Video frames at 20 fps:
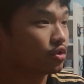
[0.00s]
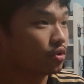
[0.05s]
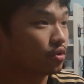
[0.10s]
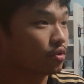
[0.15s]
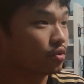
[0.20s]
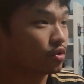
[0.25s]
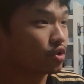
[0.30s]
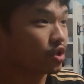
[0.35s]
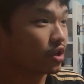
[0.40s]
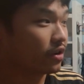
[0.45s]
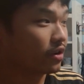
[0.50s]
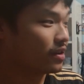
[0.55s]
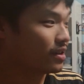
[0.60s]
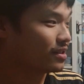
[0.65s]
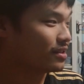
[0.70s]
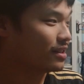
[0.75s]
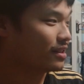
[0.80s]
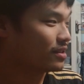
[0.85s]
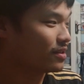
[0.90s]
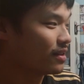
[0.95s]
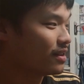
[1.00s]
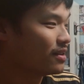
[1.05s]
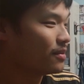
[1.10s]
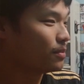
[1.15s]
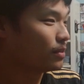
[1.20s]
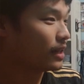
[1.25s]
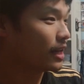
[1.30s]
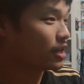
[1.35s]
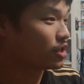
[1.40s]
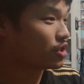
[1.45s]
to share his
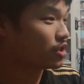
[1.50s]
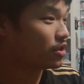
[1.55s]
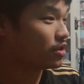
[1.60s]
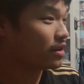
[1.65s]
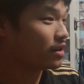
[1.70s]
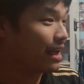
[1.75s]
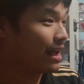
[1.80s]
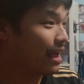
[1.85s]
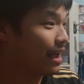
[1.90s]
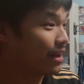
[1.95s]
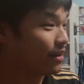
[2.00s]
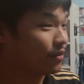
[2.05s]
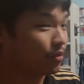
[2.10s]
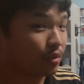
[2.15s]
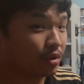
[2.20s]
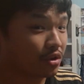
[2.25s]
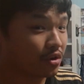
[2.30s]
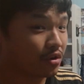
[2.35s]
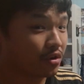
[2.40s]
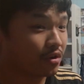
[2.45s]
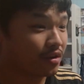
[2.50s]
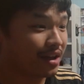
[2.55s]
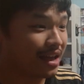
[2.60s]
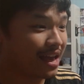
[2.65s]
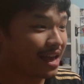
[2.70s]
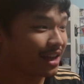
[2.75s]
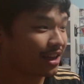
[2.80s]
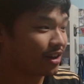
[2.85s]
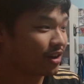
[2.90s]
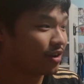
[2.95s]
displeasure. And when you're a
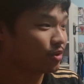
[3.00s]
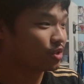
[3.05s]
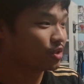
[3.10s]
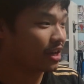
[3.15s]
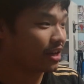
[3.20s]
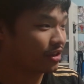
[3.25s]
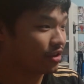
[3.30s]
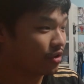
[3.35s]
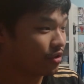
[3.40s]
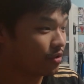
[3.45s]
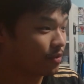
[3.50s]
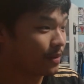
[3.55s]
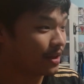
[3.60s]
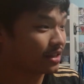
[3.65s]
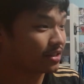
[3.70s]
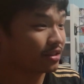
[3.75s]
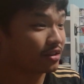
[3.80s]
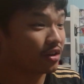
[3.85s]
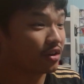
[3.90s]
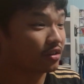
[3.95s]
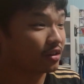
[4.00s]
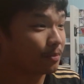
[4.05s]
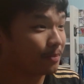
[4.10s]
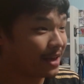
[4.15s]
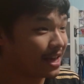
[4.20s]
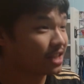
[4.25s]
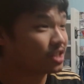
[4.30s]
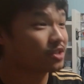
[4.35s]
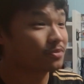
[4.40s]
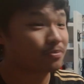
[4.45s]
head coach and you're basically on the
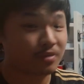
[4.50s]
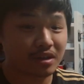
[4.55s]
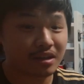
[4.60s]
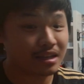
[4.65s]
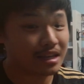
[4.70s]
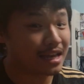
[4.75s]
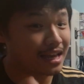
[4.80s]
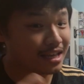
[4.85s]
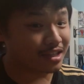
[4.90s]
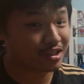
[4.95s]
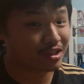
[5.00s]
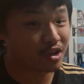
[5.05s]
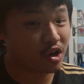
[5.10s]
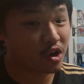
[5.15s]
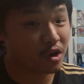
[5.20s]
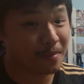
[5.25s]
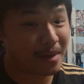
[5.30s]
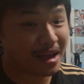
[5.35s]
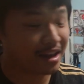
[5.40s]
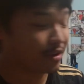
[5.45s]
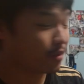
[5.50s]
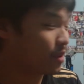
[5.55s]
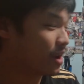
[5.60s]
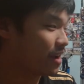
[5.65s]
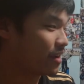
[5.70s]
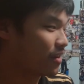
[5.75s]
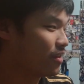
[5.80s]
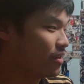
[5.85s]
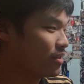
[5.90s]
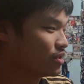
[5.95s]
pitch, it's an automatic
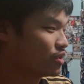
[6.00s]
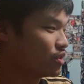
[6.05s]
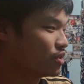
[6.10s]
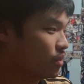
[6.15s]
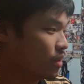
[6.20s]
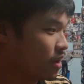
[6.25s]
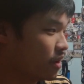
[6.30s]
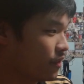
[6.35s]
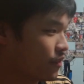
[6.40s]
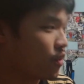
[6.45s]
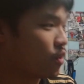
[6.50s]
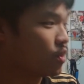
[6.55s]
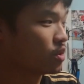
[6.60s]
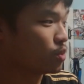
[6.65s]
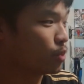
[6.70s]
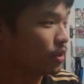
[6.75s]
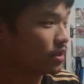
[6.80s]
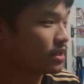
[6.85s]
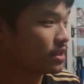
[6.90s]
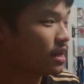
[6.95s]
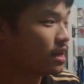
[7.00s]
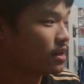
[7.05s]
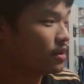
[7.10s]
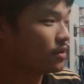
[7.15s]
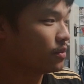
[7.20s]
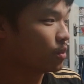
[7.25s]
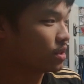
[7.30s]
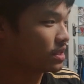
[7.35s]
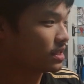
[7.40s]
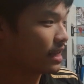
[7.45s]
red card. So he, of course, was
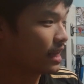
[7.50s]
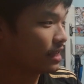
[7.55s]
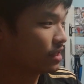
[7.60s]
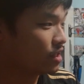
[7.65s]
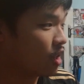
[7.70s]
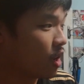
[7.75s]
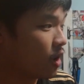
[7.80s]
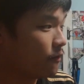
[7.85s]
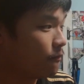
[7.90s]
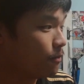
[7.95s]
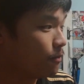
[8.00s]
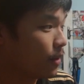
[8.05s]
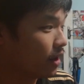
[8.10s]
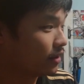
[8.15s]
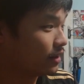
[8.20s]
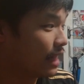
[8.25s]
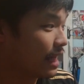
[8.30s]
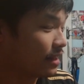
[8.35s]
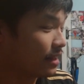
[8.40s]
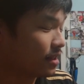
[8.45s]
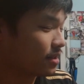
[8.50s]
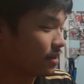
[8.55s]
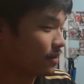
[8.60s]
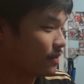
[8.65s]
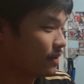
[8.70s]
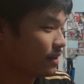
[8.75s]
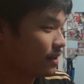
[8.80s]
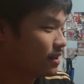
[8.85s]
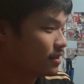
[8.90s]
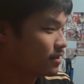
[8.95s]
sent off, but that
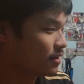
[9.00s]
doesn't